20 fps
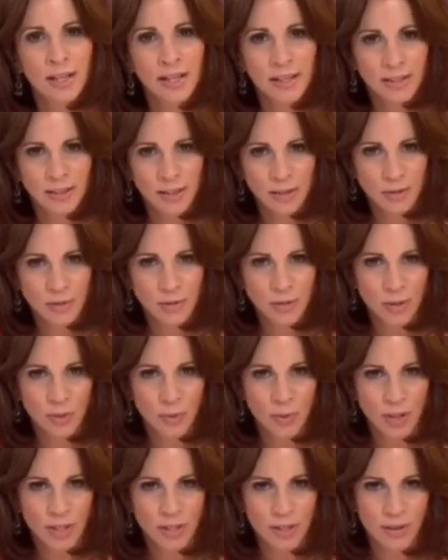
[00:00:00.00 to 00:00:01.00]
In a country
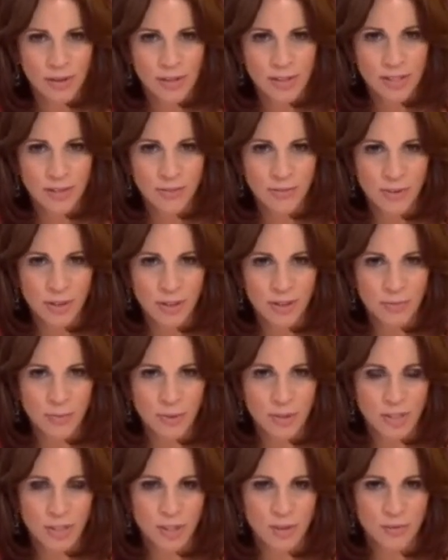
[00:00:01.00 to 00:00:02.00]
where
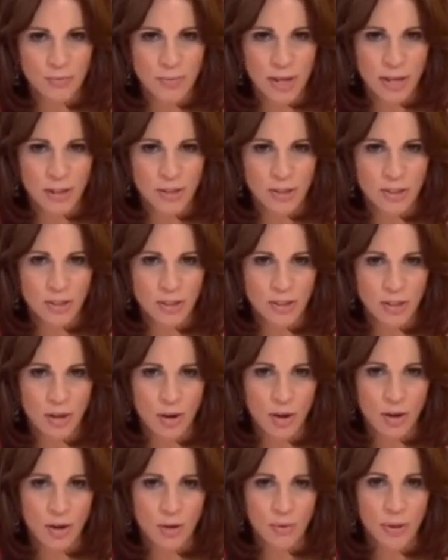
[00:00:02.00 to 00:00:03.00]
95% of marriages
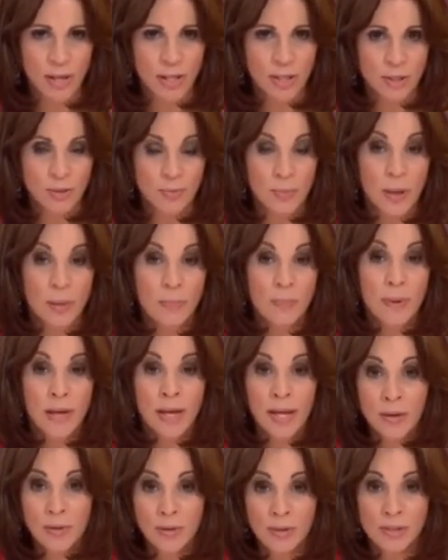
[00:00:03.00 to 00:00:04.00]
are arranged by
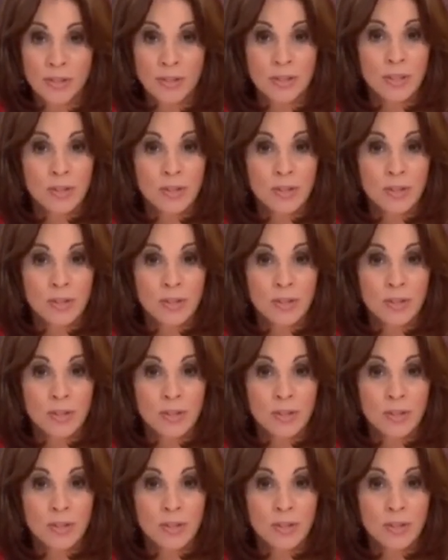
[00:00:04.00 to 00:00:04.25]
parents,